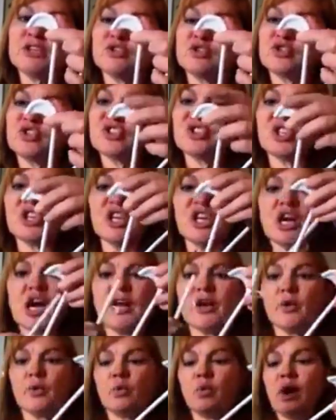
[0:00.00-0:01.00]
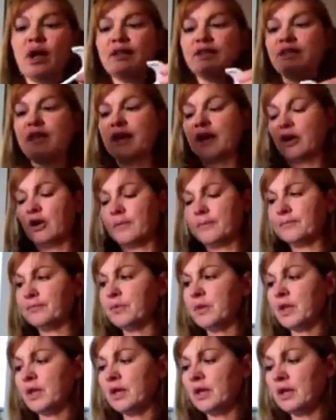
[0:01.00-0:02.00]
because you're just going to cut it right there.
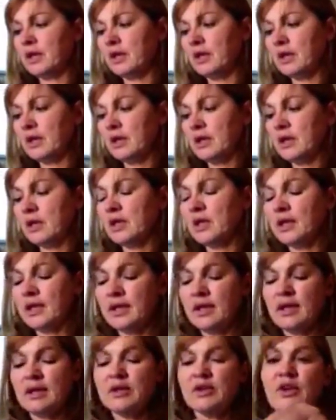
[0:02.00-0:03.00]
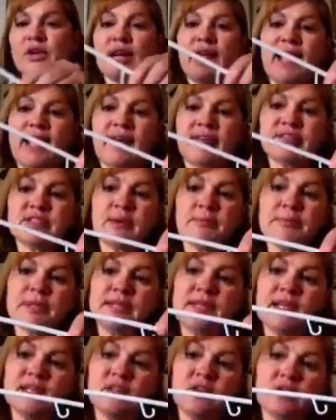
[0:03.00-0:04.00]
You're going to have
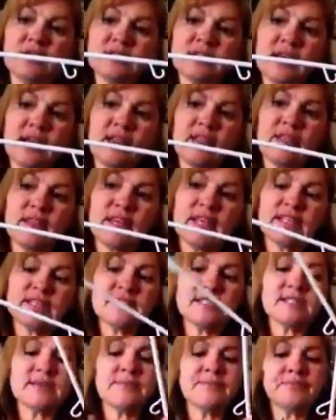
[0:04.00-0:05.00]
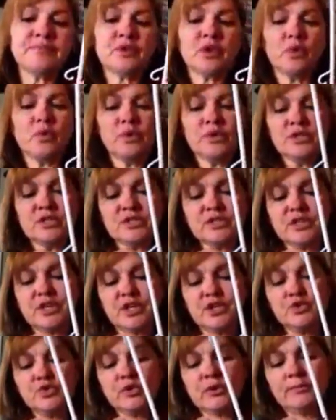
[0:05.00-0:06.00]
something that looks like this. We're just going
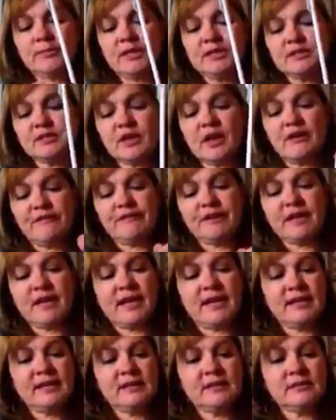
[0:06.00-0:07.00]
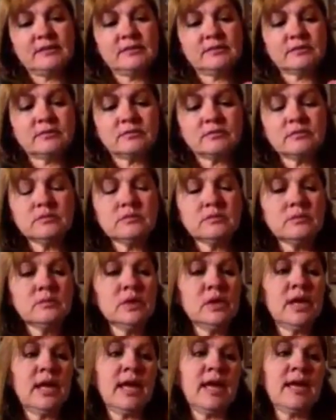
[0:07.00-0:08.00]
to trim this off again.
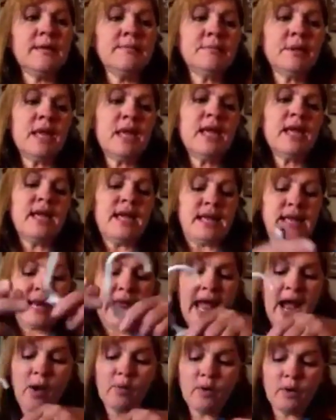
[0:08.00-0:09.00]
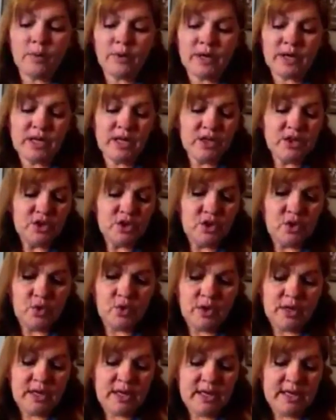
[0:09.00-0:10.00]
Okay, and now what we're going to
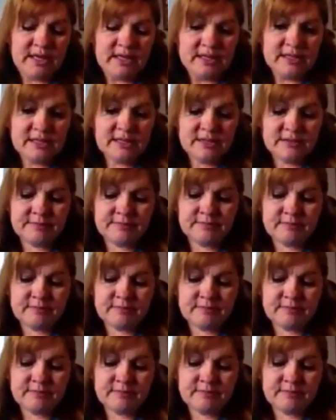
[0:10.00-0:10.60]
do is,